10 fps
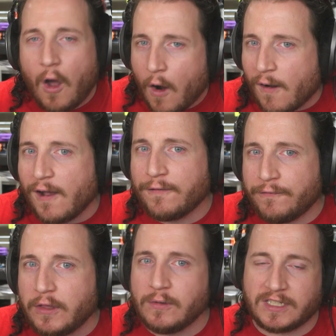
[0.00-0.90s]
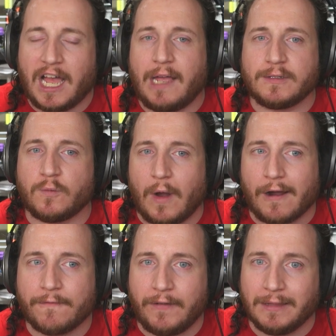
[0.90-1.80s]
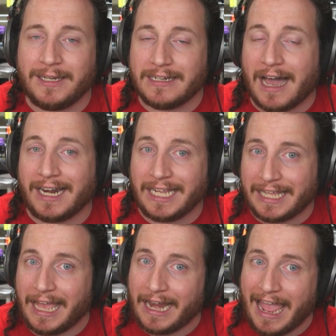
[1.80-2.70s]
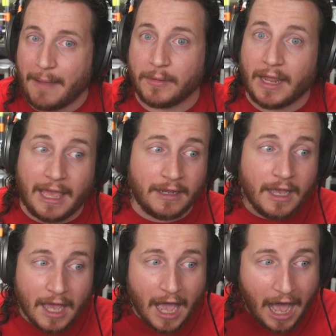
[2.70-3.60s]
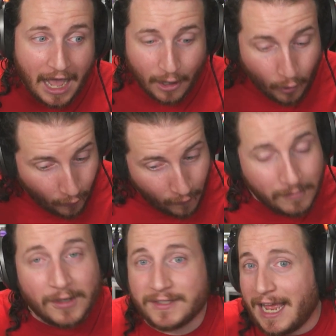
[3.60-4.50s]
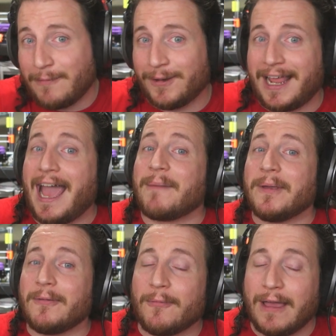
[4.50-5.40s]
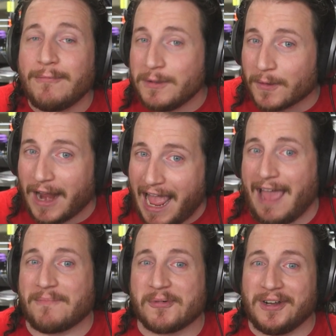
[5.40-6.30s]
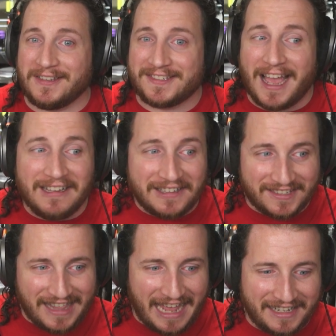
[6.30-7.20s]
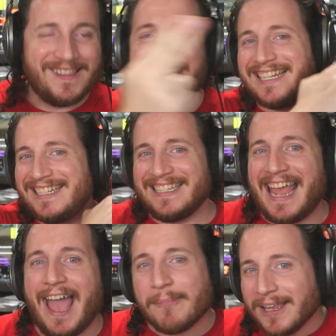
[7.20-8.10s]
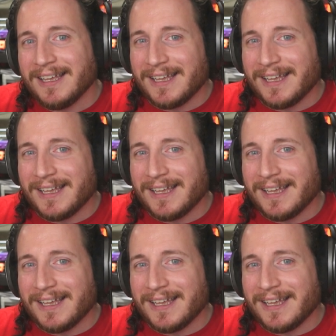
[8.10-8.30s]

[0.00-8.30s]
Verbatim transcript: are a few times where filament knotting can happen, and I almost had one happen when we were at Printed Solids. thankfully that didn't happen,